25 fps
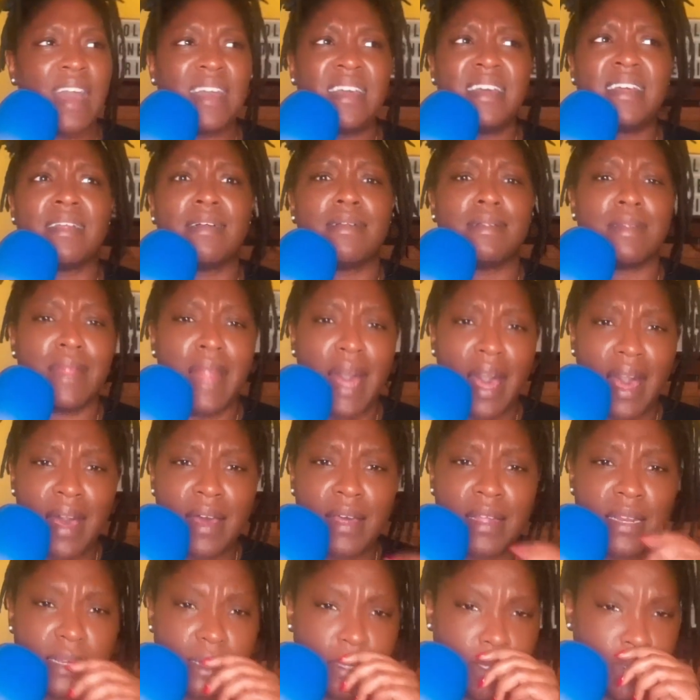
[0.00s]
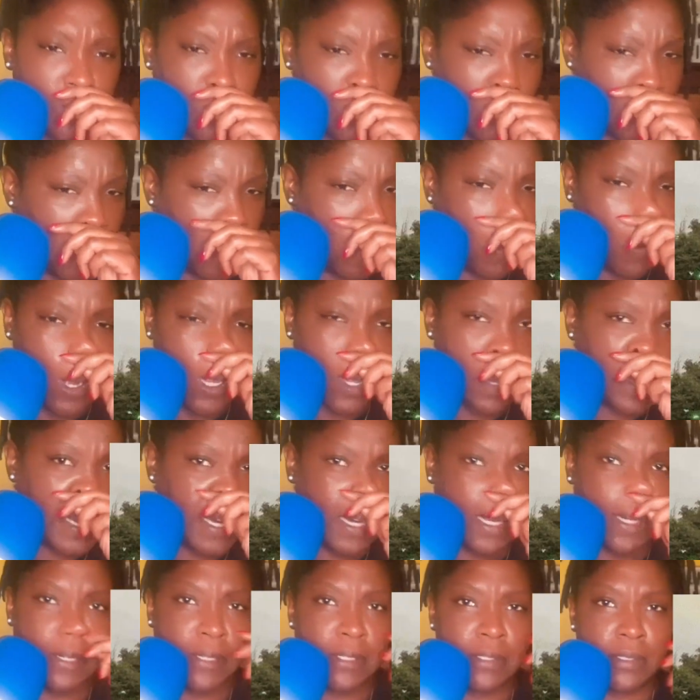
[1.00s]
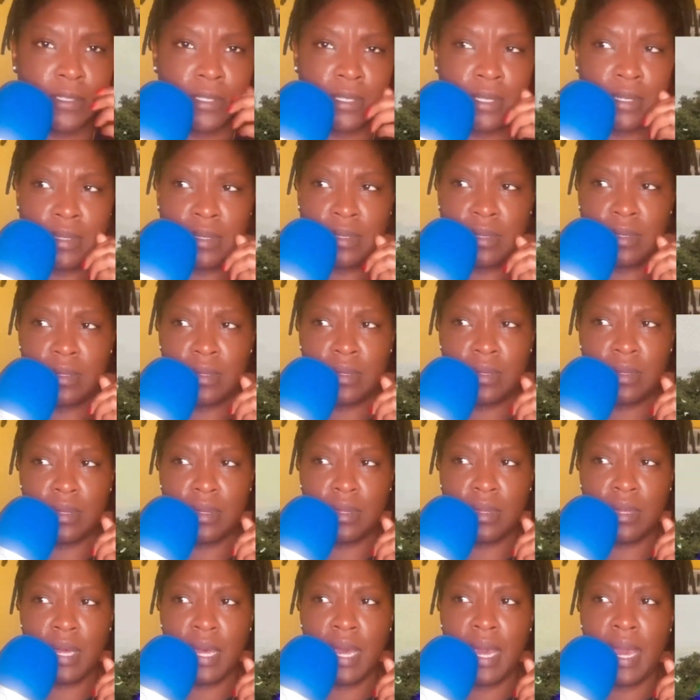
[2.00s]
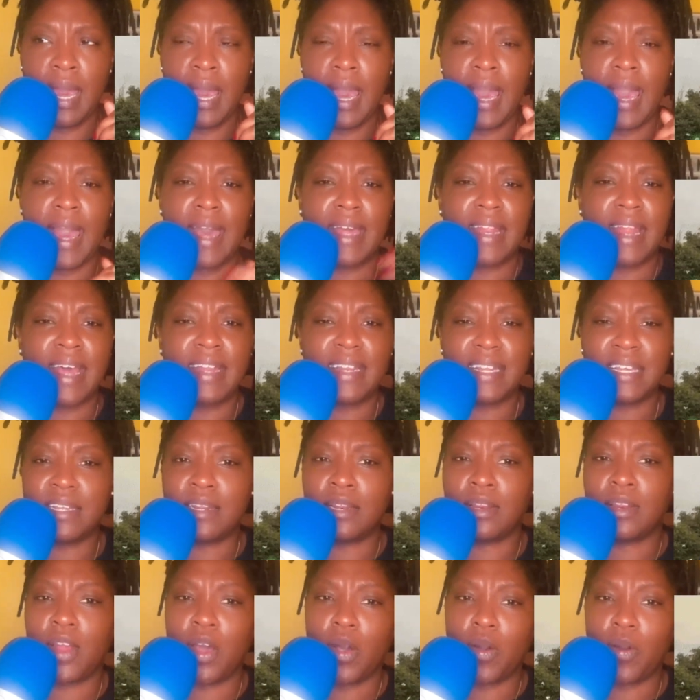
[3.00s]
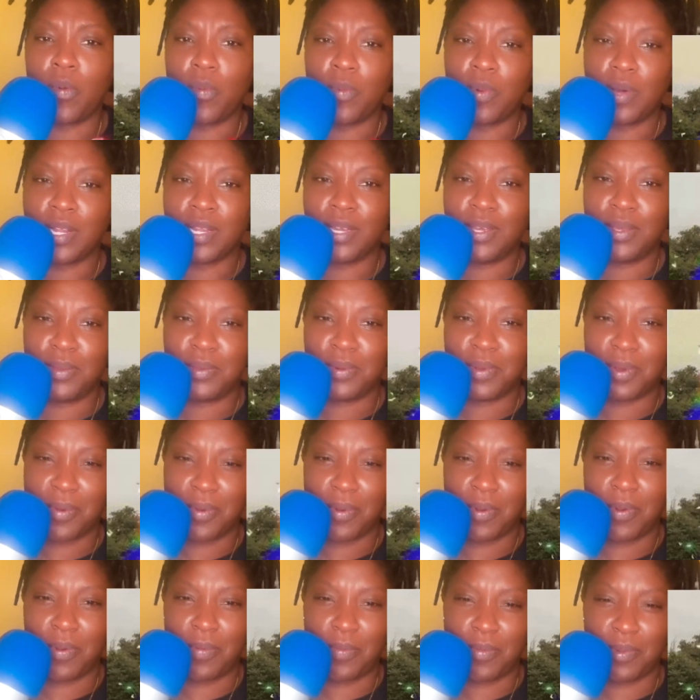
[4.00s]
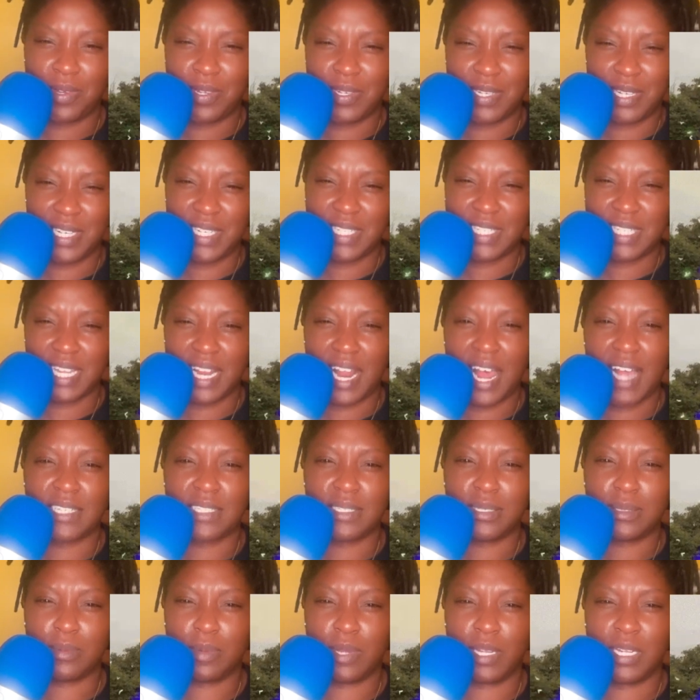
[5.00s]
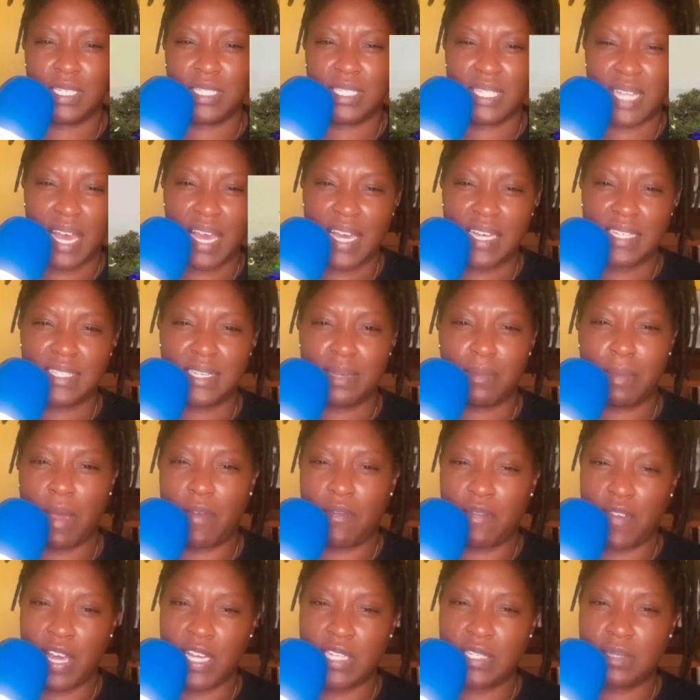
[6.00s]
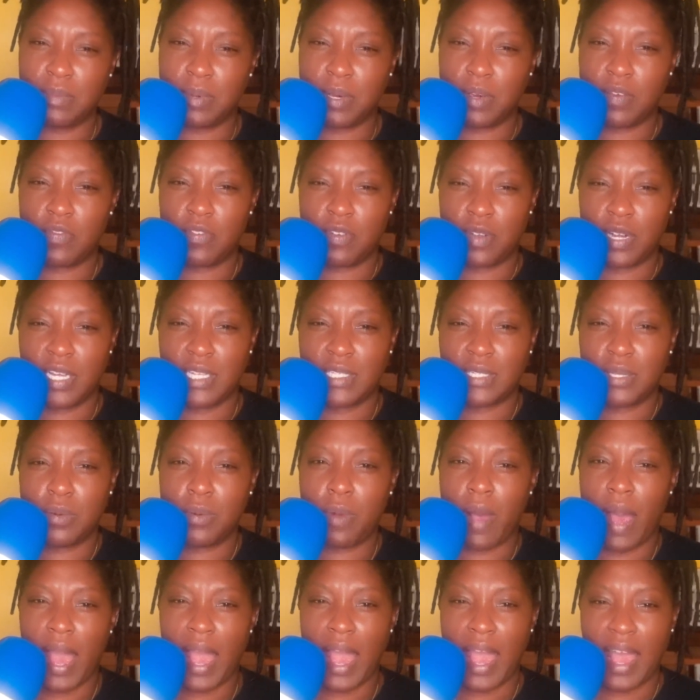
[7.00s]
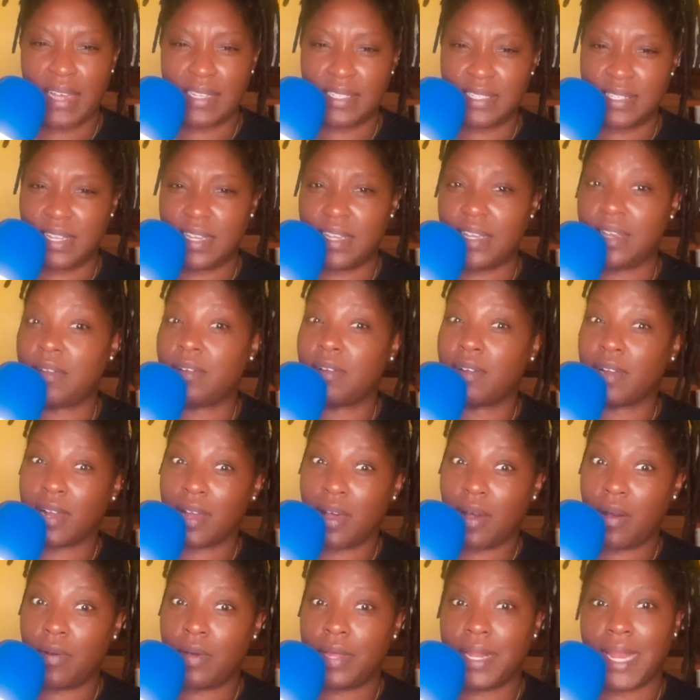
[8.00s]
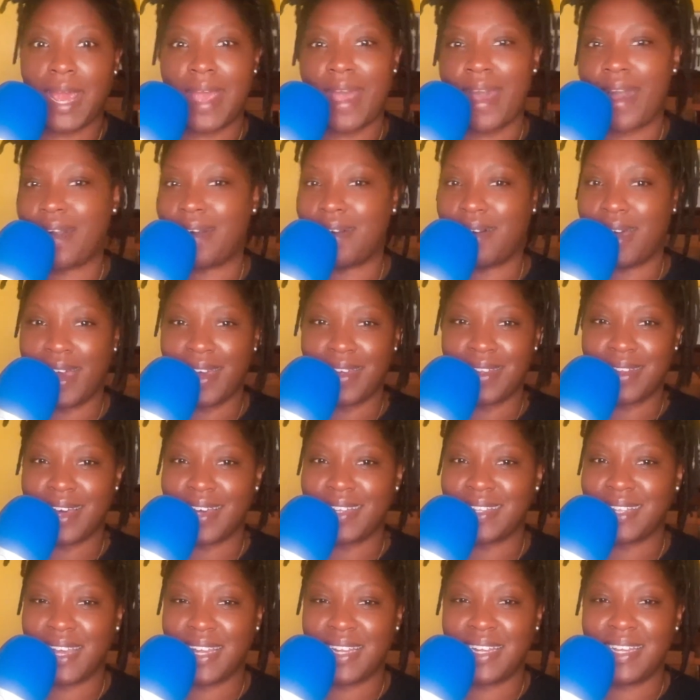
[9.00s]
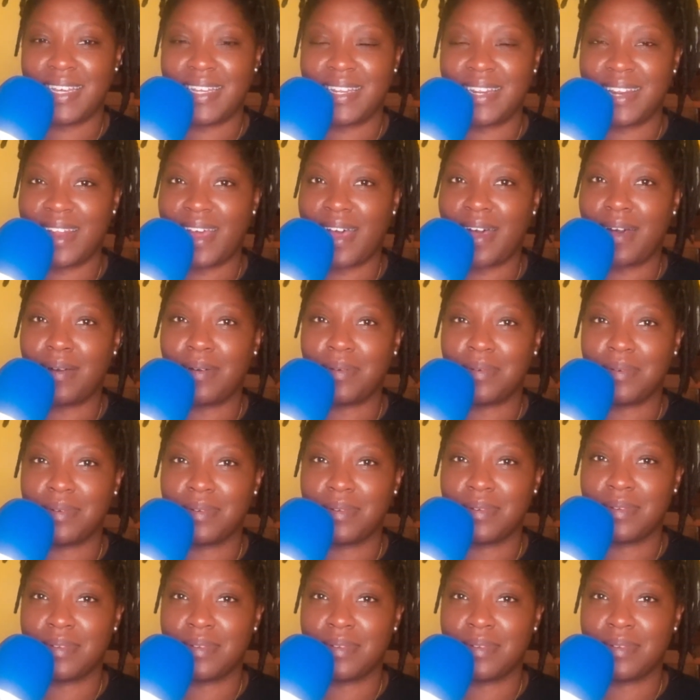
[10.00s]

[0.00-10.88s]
I got a lot of unicorn hunters, and I didn't know what a unicorn was. And I just want to say to my Facebook friends who I asked a year ago, and they all act like they didn't know,